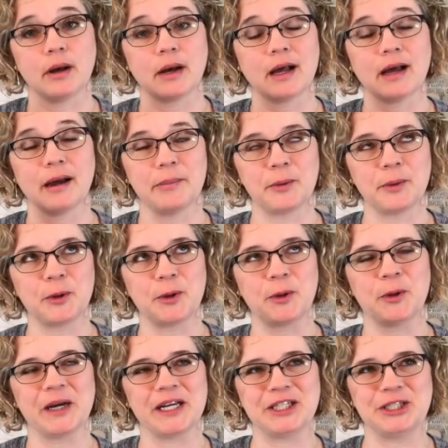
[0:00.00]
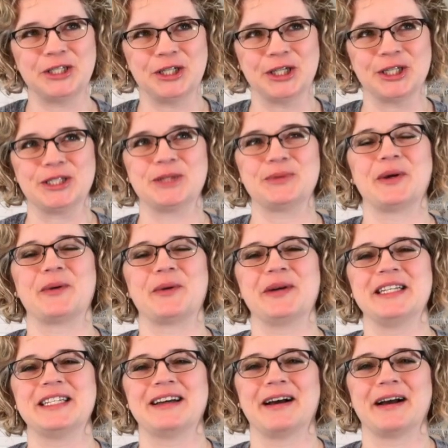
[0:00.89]
couple questions where
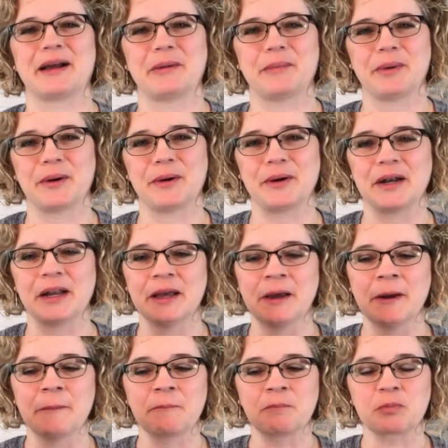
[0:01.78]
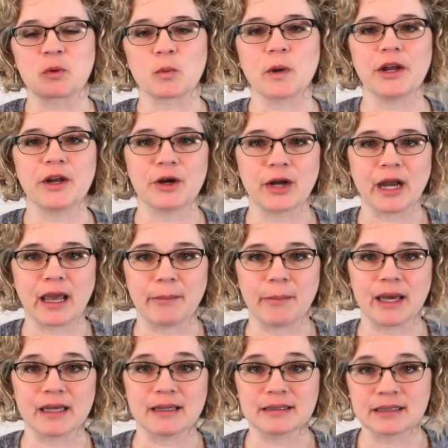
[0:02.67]
we talk about what your
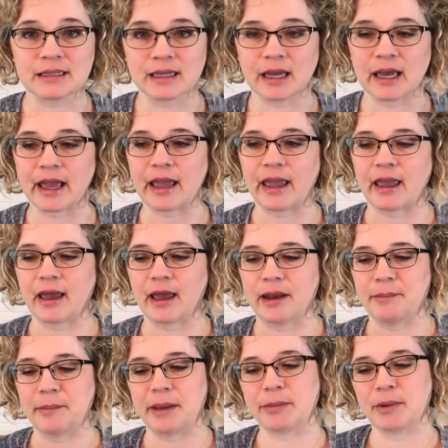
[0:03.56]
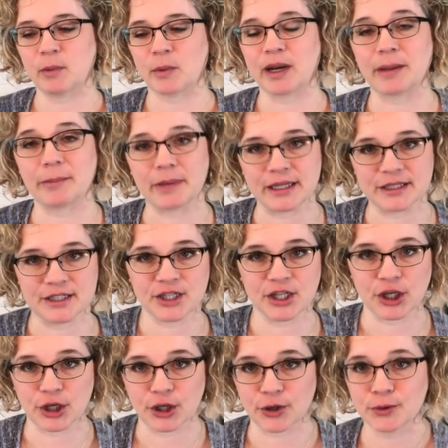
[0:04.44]
name is and maybe what it means
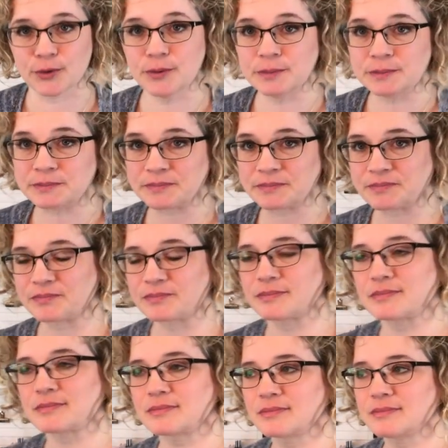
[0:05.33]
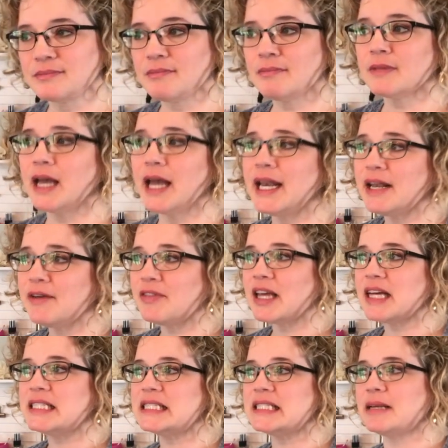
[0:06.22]
to you. And if
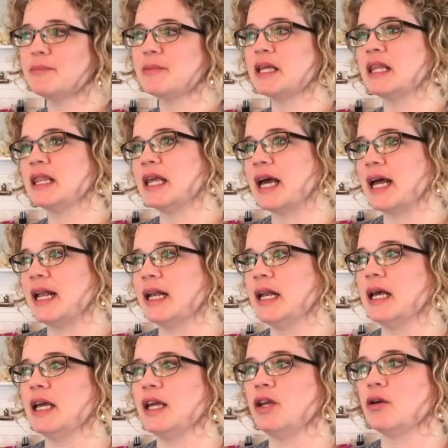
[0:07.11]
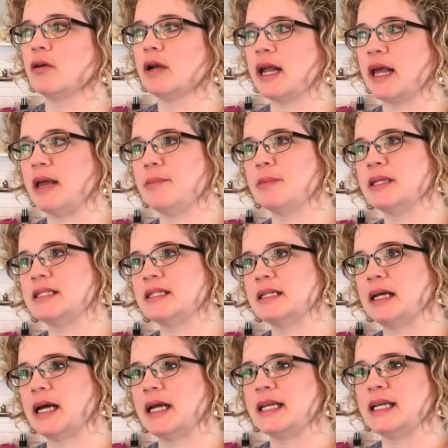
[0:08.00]
that's something that your name is
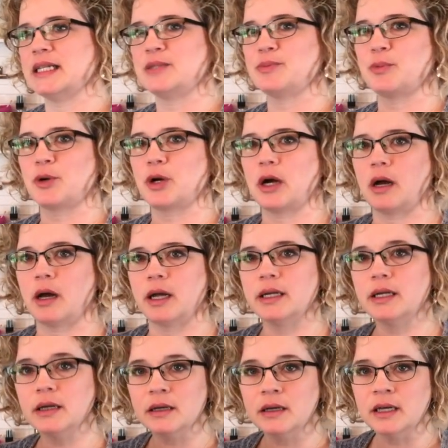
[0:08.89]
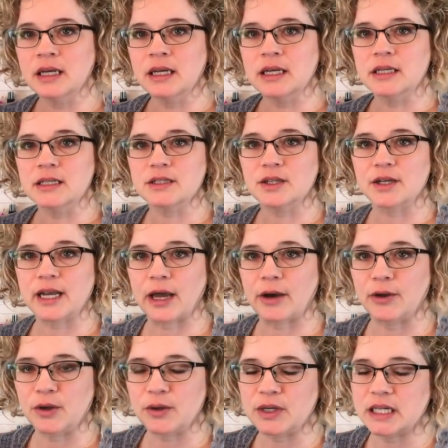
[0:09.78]
not as broad, so
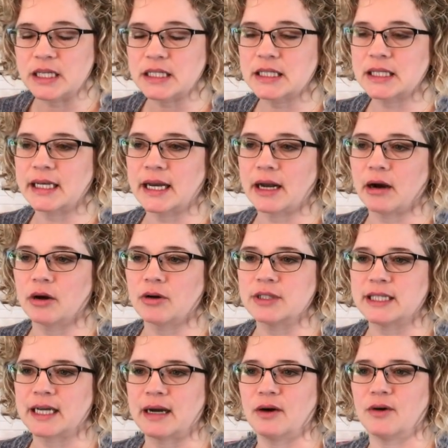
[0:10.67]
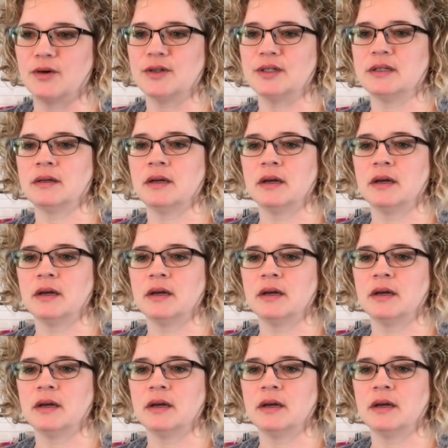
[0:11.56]
now you need to narrow down